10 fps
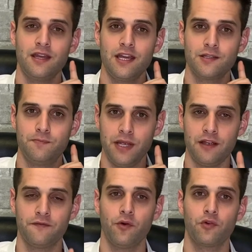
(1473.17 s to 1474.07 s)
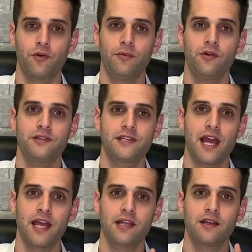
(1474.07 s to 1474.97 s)
is being vulnerable and
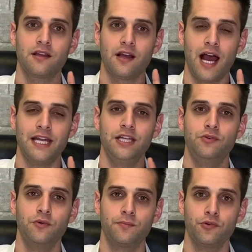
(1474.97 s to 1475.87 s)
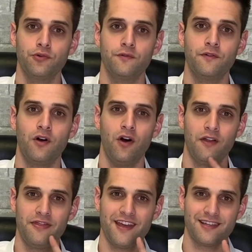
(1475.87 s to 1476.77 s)
saying, I need to improve
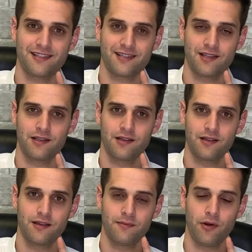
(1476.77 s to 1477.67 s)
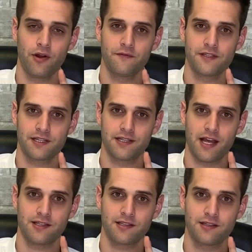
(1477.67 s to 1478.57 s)
on this part of
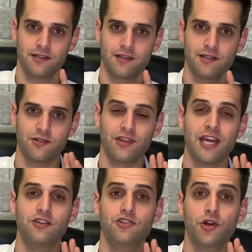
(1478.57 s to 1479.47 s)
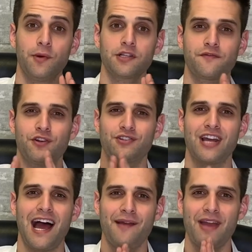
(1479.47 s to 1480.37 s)
success. So thank you so much for your
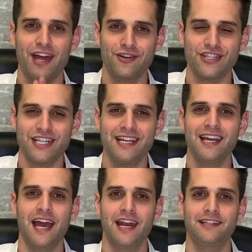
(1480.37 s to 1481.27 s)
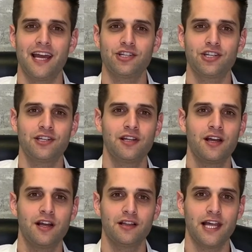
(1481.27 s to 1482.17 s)
time, energy, and
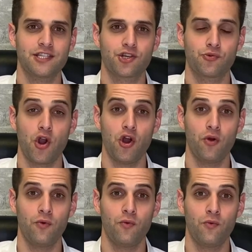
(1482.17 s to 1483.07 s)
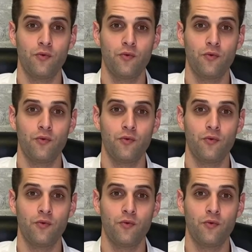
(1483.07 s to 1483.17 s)
attention. Let's grow.